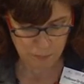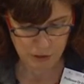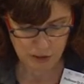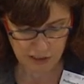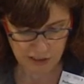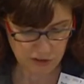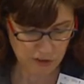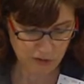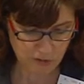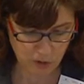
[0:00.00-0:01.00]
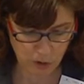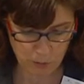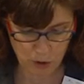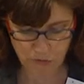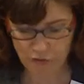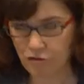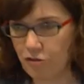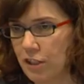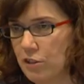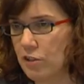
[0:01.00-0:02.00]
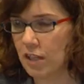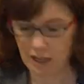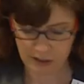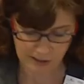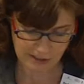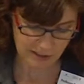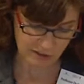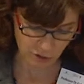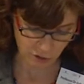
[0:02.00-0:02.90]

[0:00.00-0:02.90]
particular form of a federalized